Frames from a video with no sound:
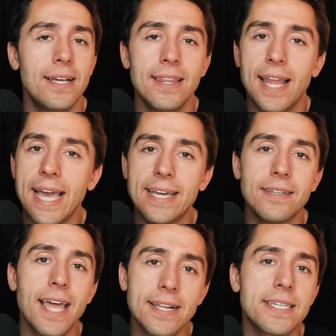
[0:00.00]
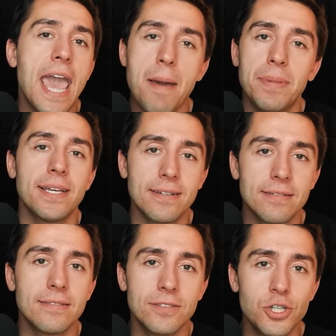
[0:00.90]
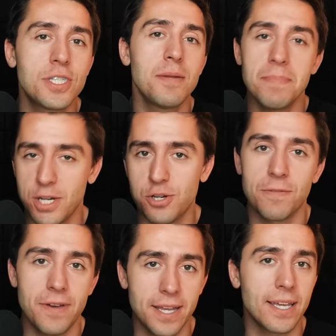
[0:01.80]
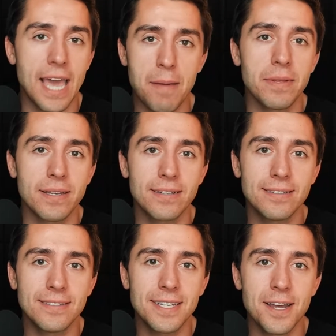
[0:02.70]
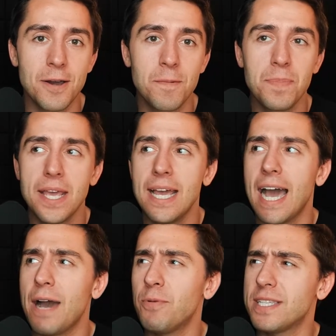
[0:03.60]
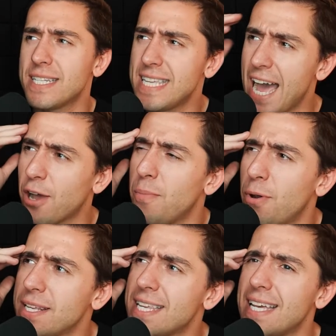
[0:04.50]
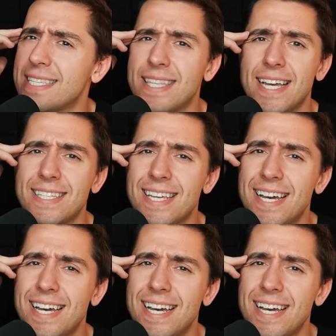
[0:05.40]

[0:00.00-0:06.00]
like, that's gambling. Just admit you're fucking gambling, you know? Was it Thiago Moisés that